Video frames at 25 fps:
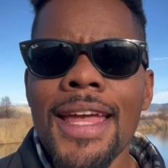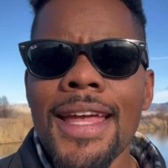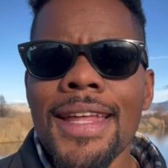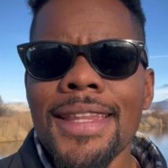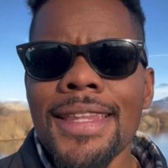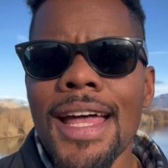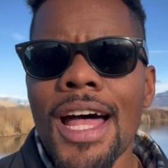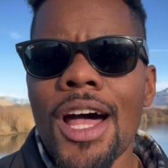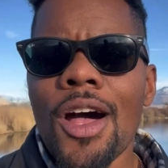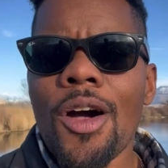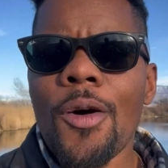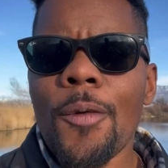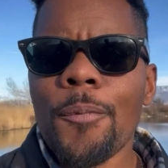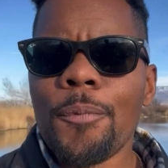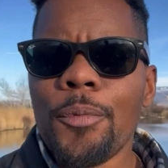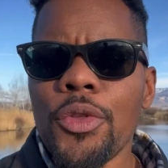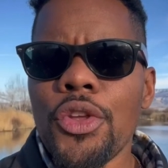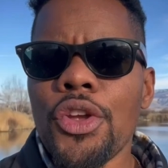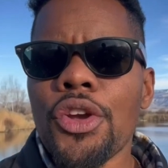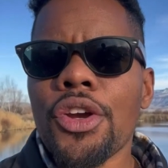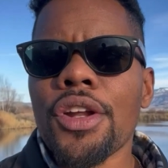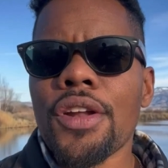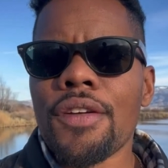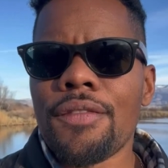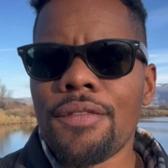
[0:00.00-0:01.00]
Now, you're
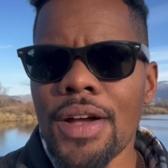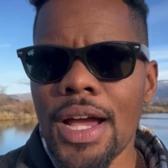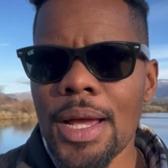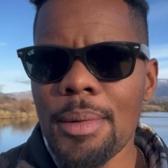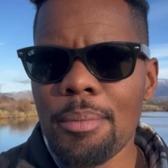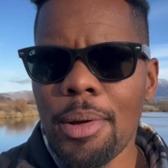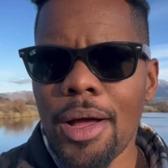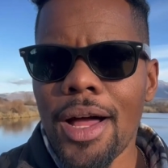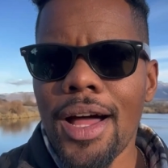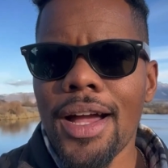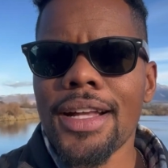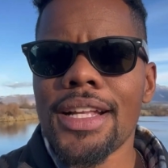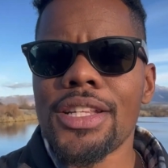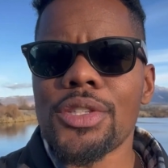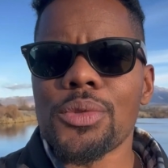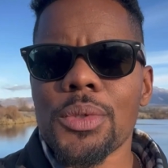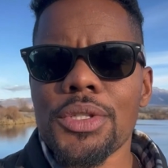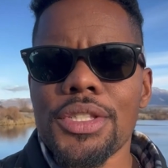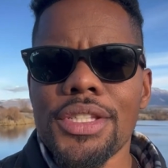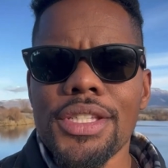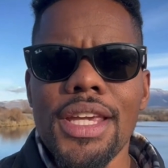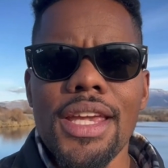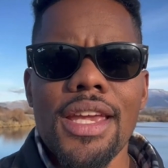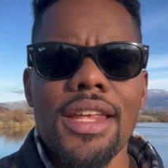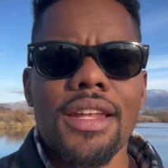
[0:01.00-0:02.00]
going to find pockets,
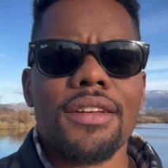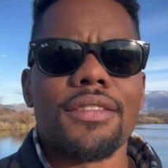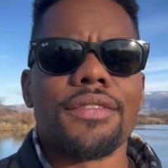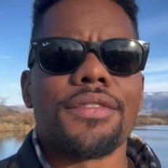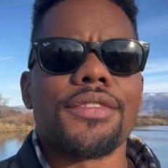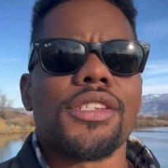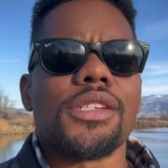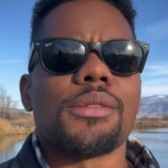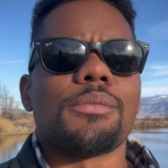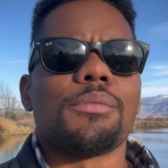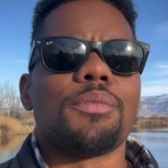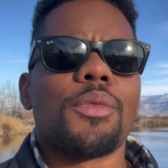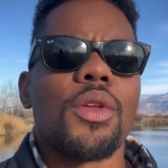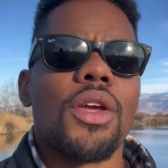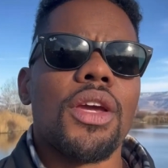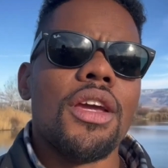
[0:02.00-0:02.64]
once again, of some